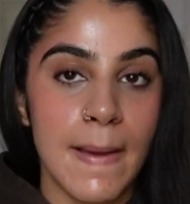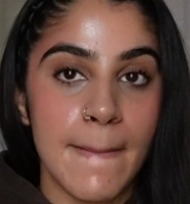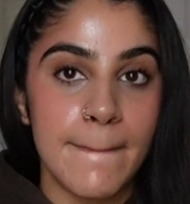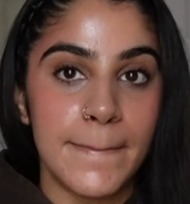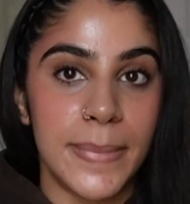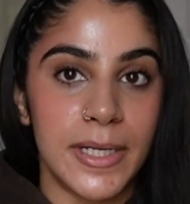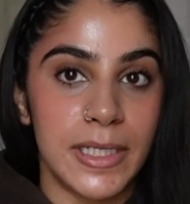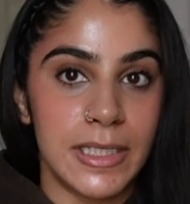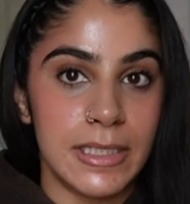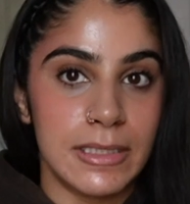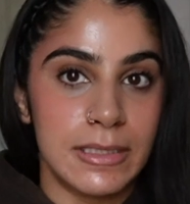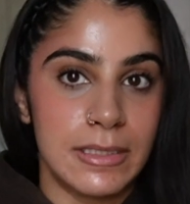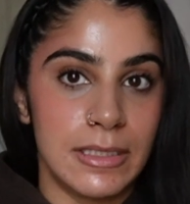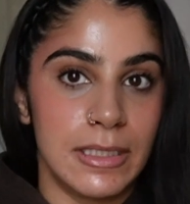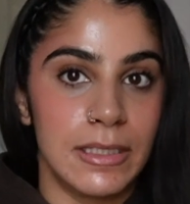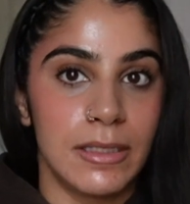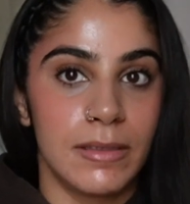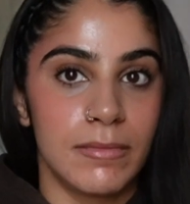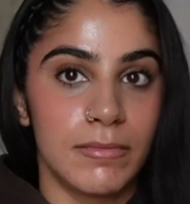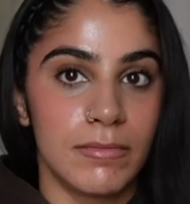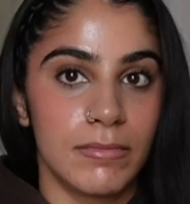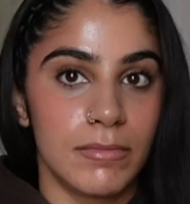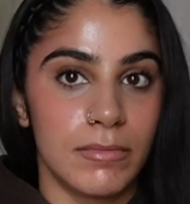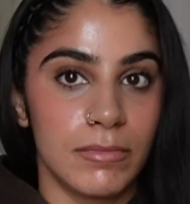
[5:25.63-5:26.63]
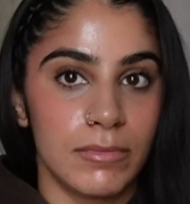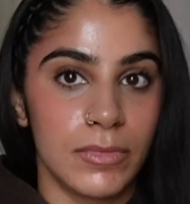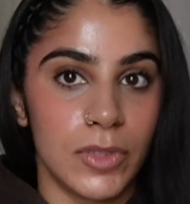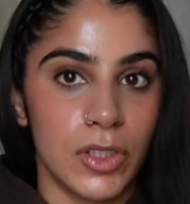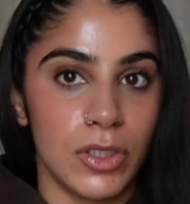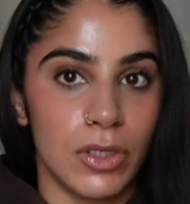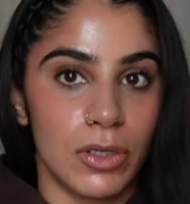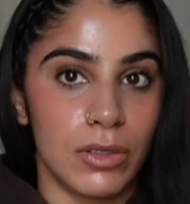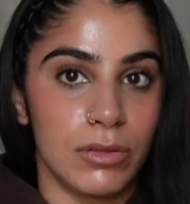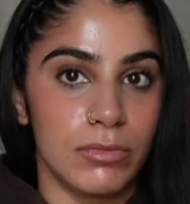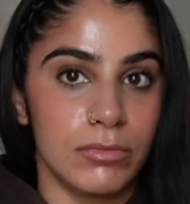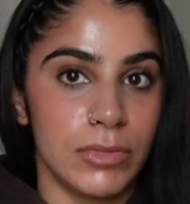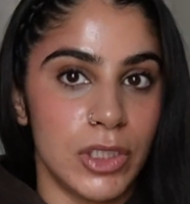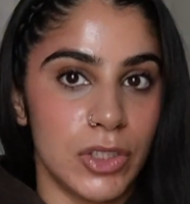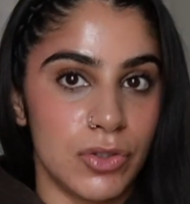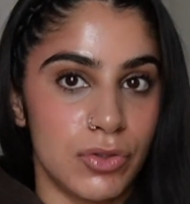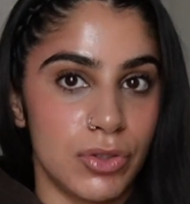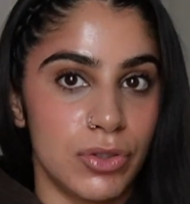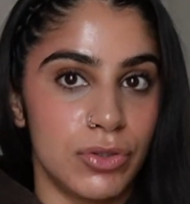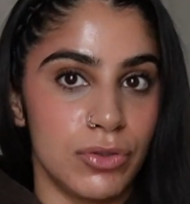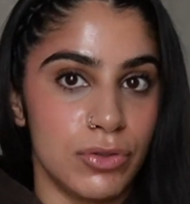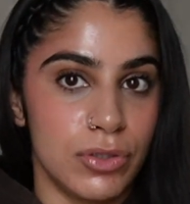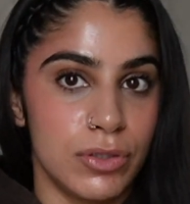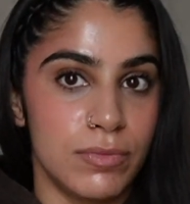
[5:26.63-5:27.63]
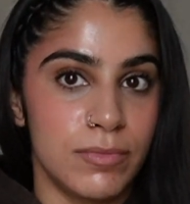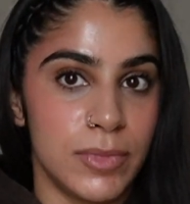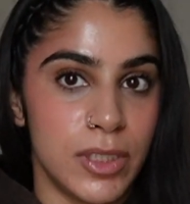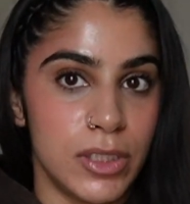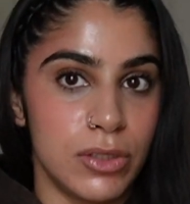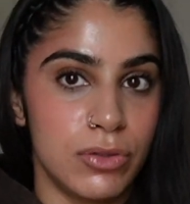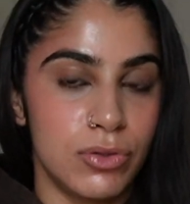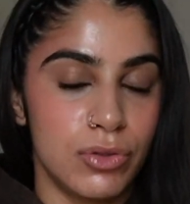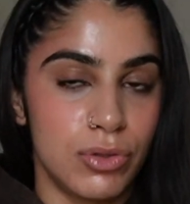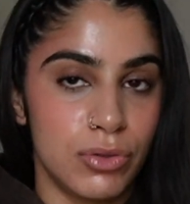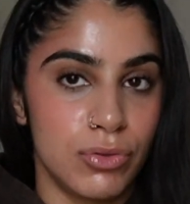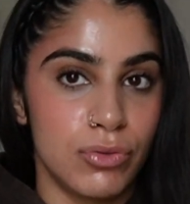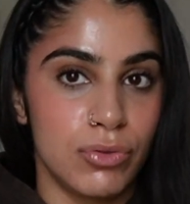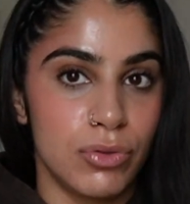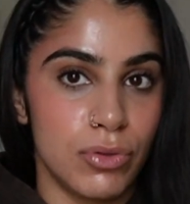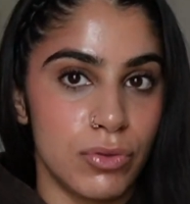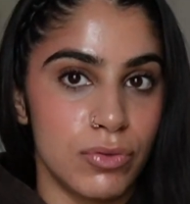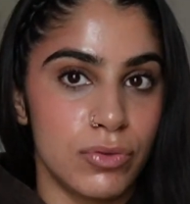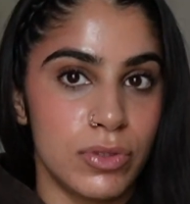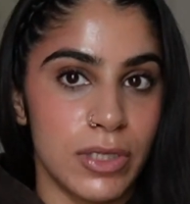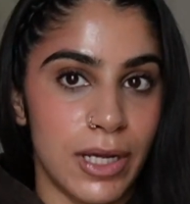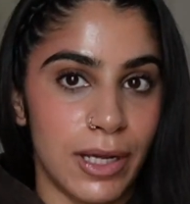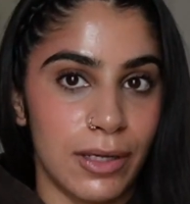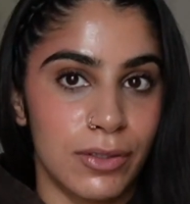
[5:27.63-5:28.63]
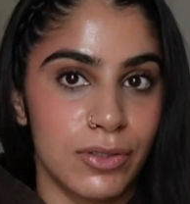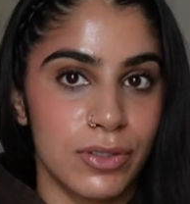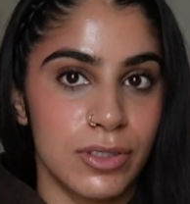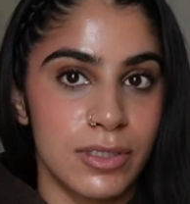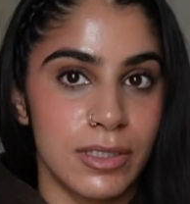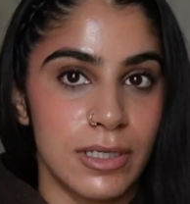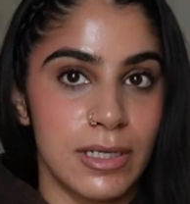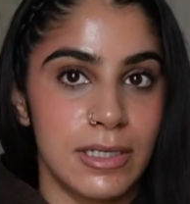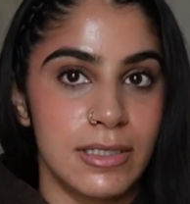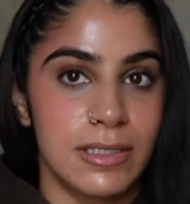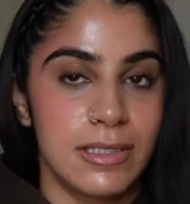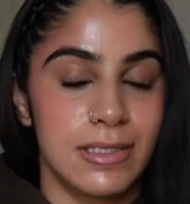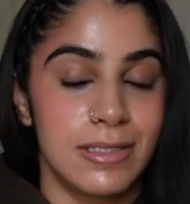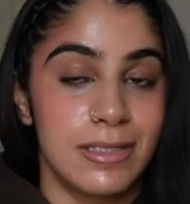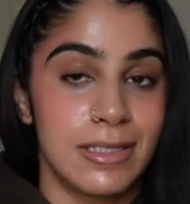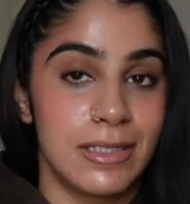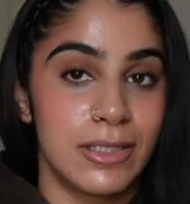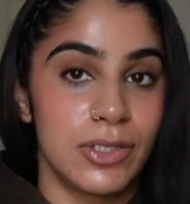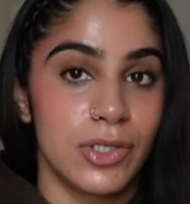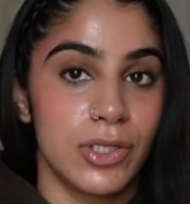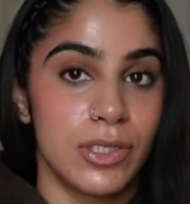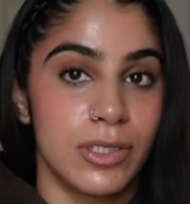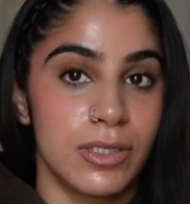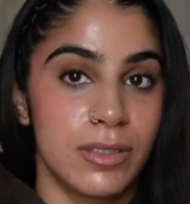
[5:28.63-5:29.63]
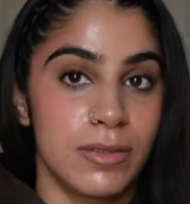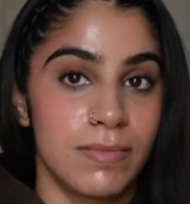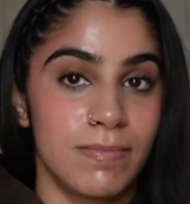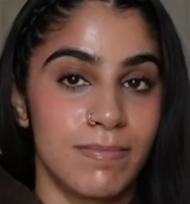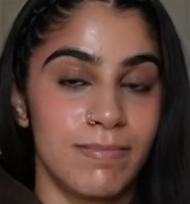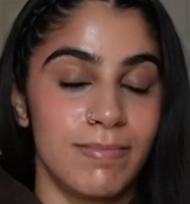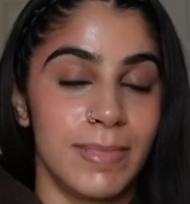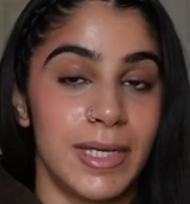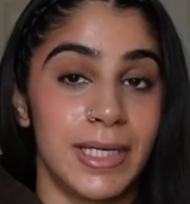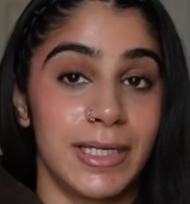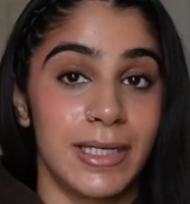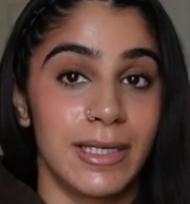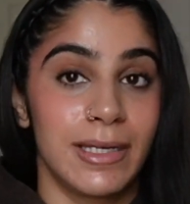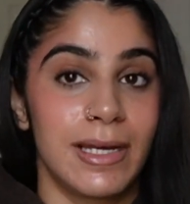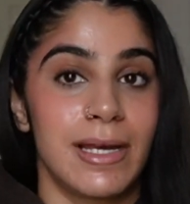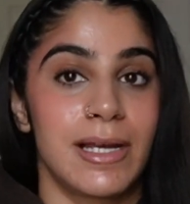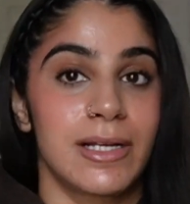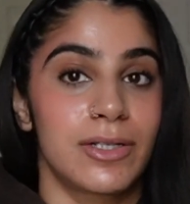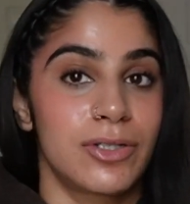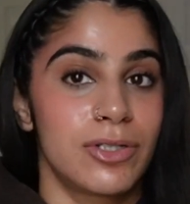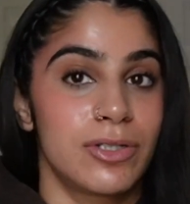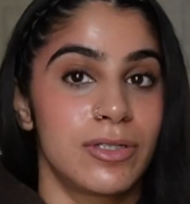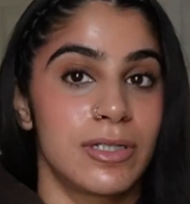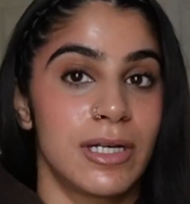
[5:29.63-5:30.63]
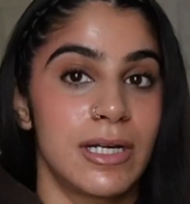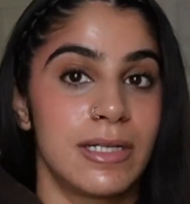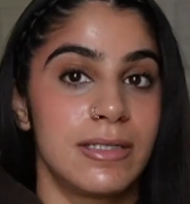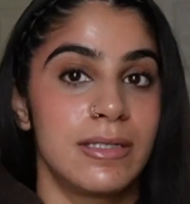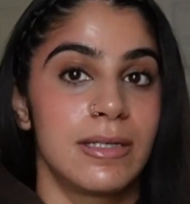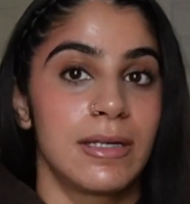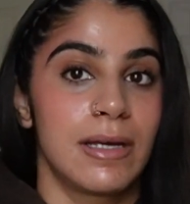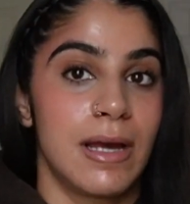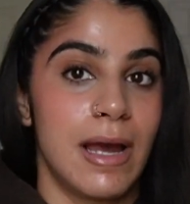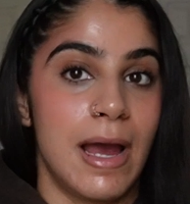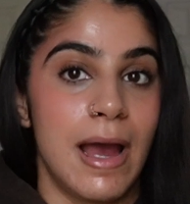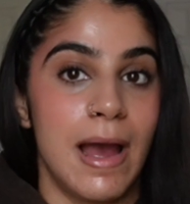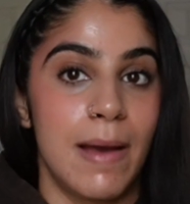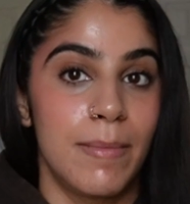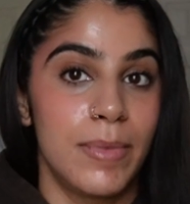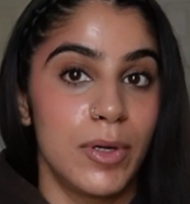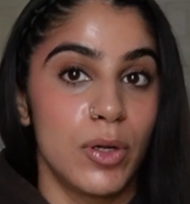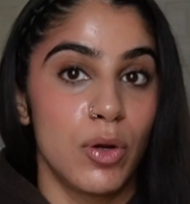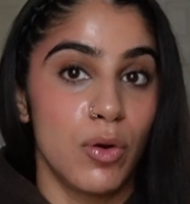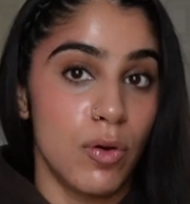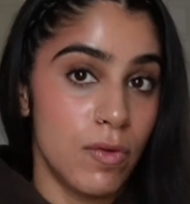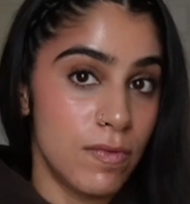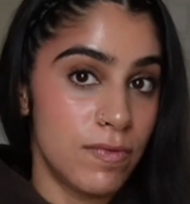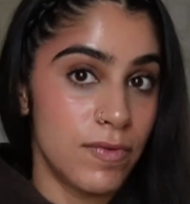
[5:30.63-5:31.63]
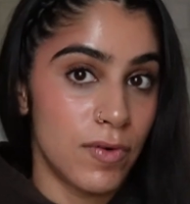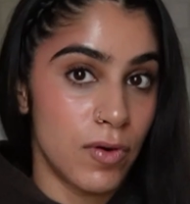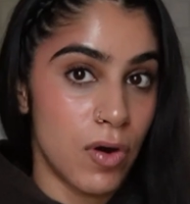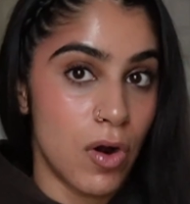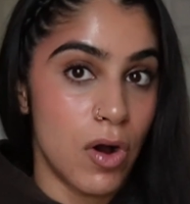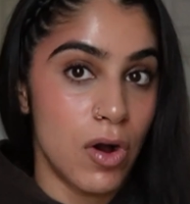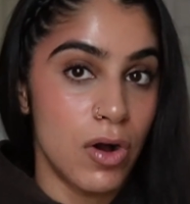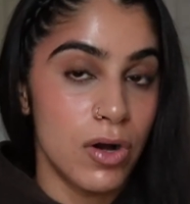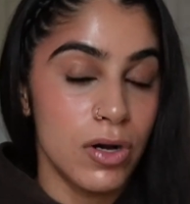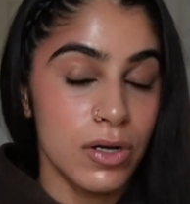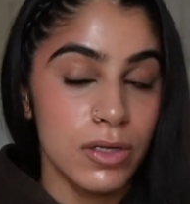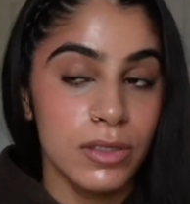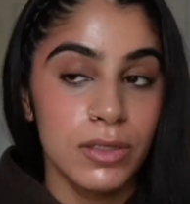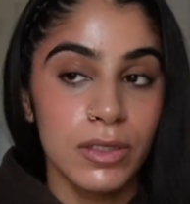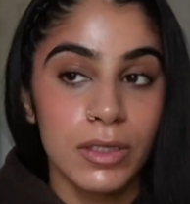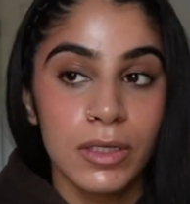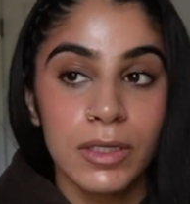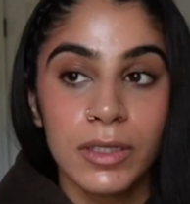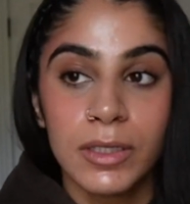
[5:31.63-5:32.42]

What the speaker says: but it did, you know, introduce me to those exercises and just making exercising a habit overall.